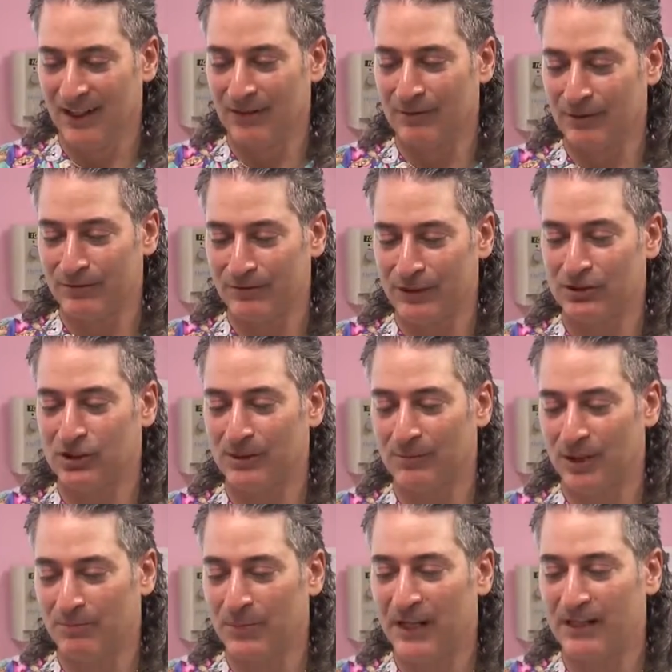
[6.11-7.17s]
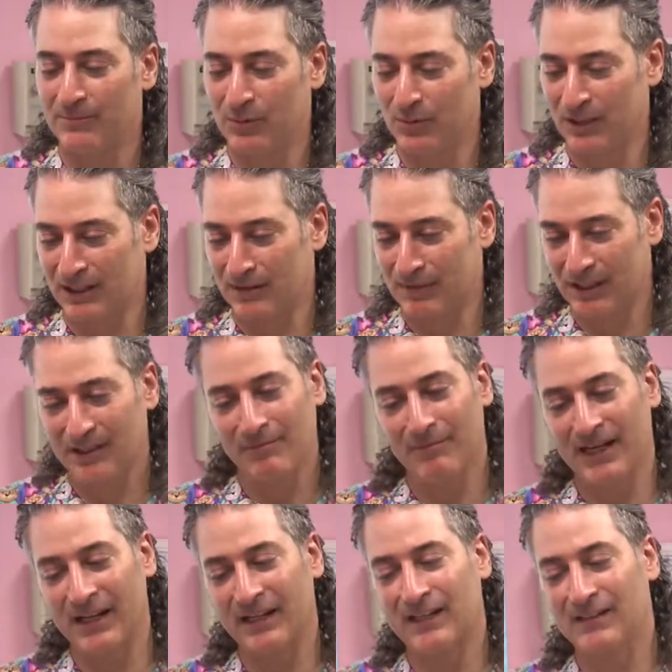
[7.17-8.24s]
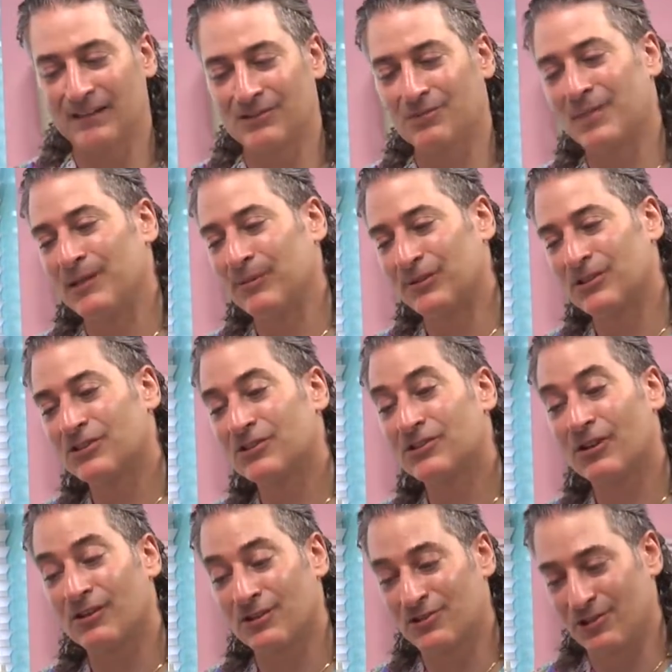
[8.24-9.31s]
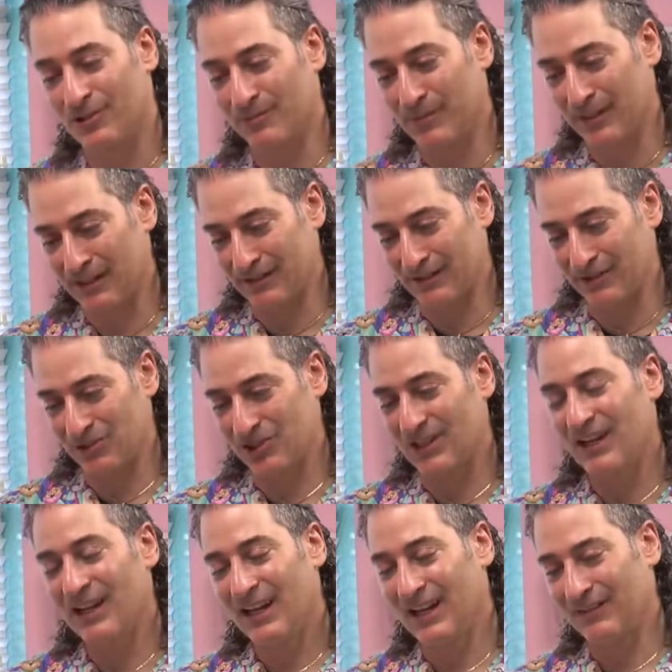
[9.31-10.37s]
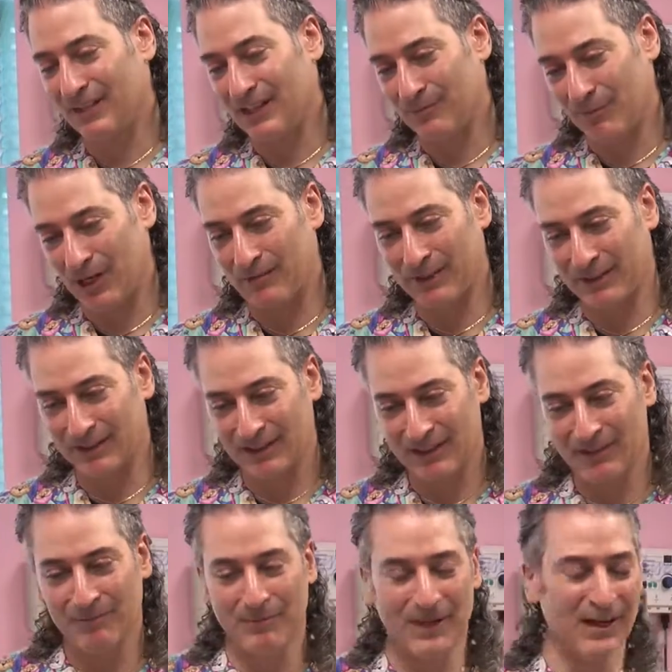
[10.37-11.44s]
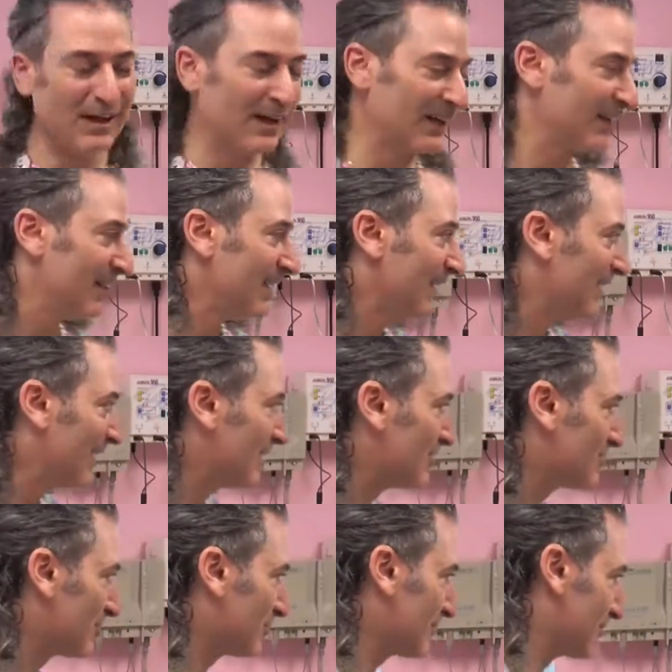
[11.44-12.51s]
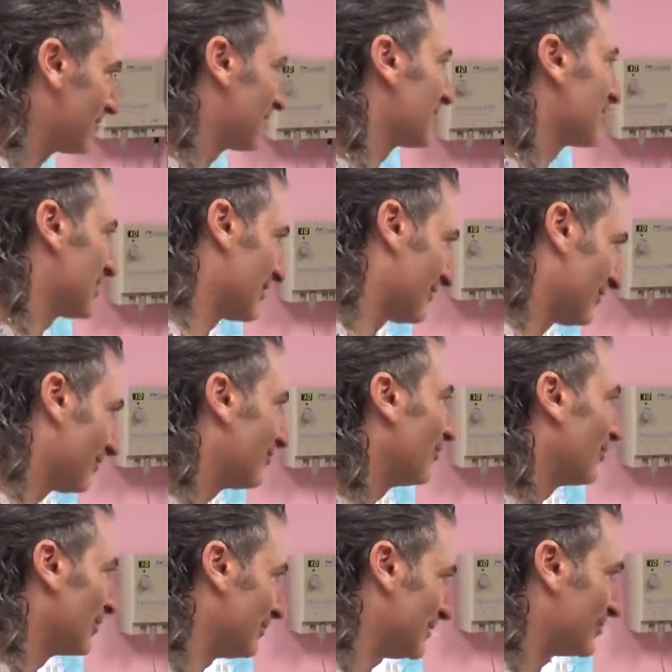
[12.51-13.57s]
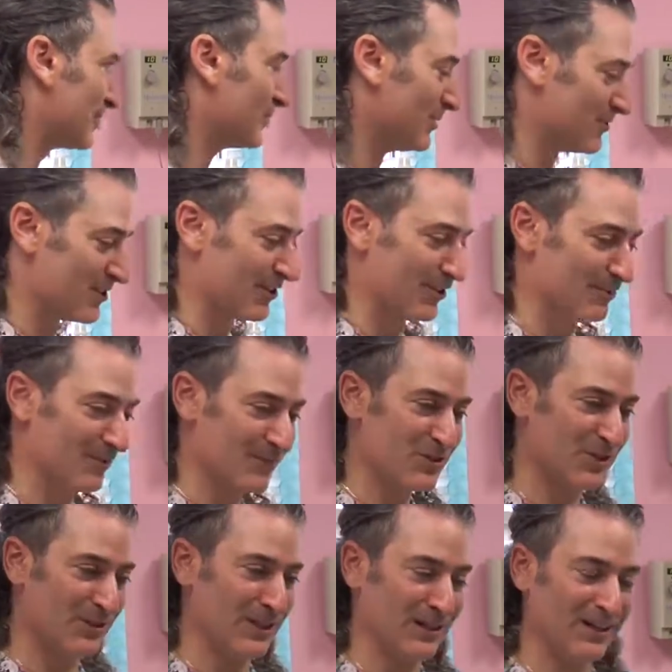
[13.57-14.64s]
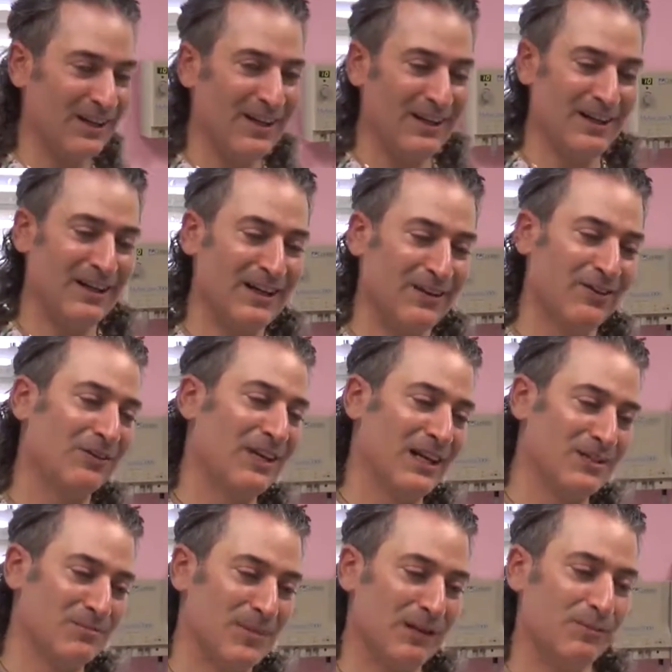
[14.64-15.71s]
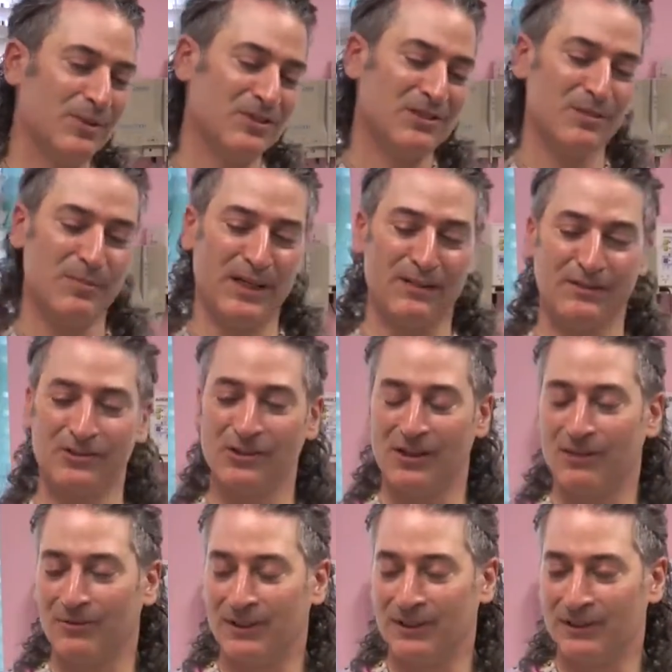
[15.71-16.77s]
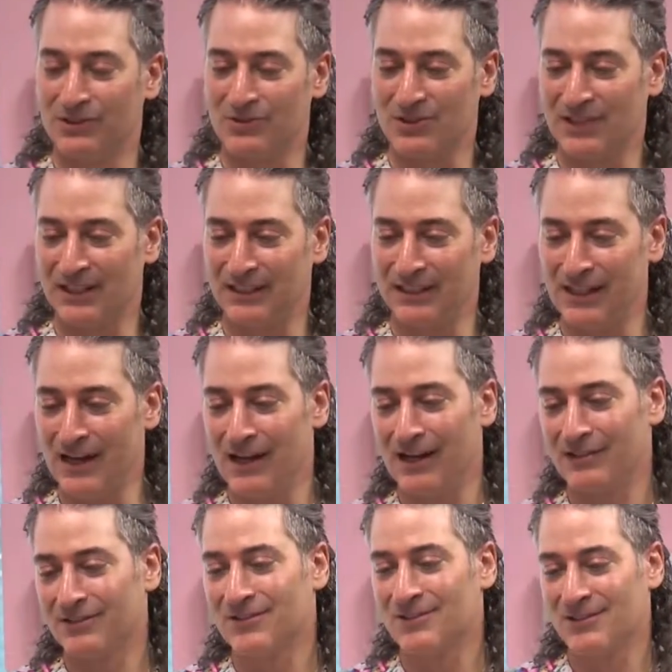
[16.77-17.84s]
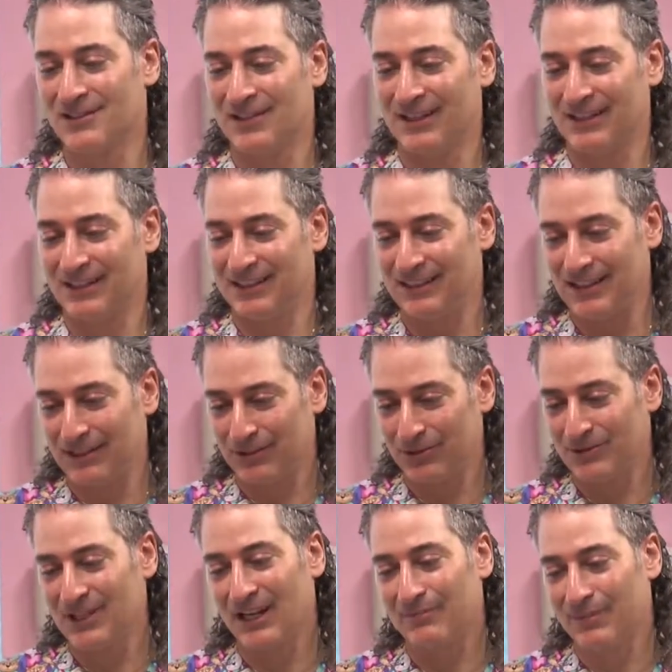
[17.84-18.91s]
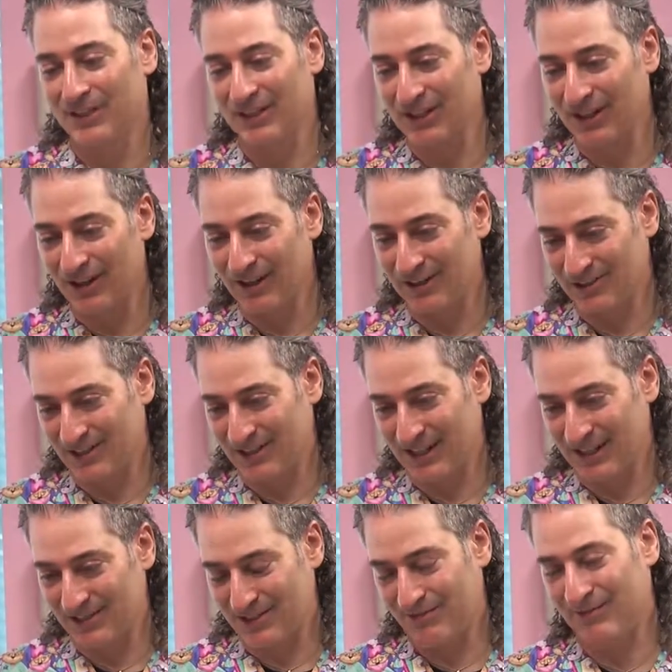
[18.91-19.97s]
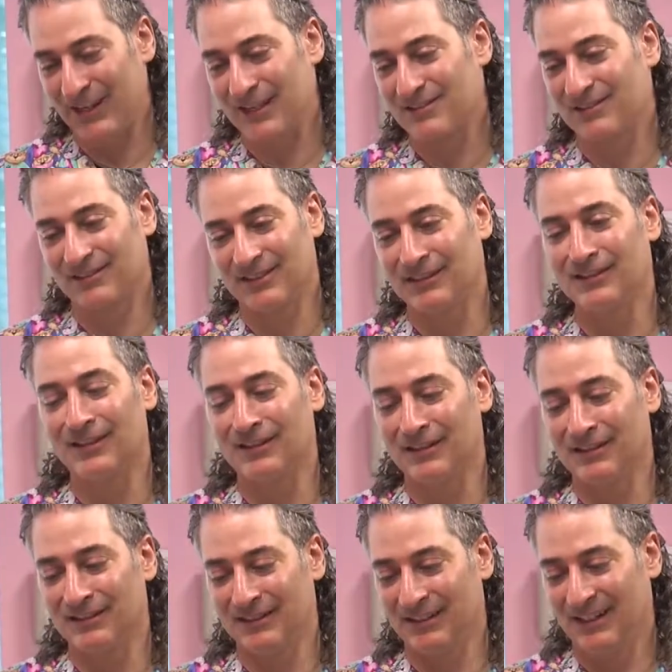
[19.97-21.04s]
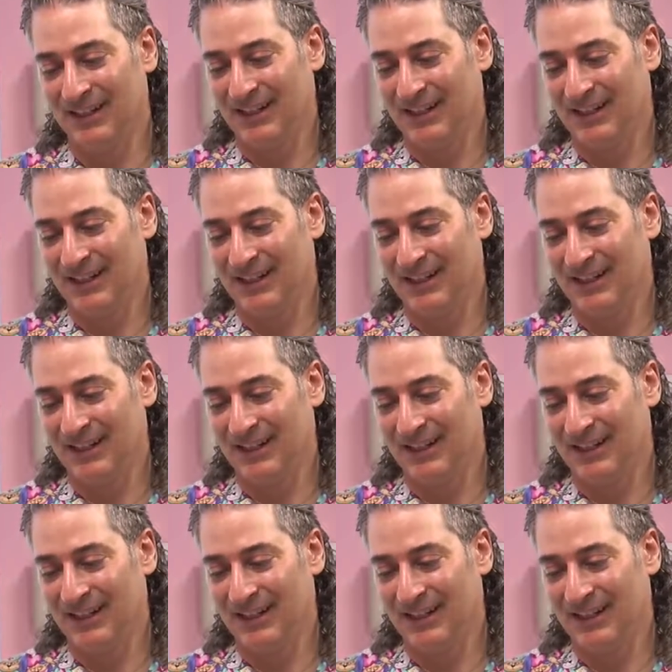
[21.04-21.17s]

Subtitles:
I'm going to finish up our paperwork. I'm going to come back in as Mabel starts your bandage, and then I'm probably going to come back. So when you zero form and do a derm. So now, as Mabel puts the bandage on, we're going to use a non-stick yellow type of gauze that has some Vaseline on it.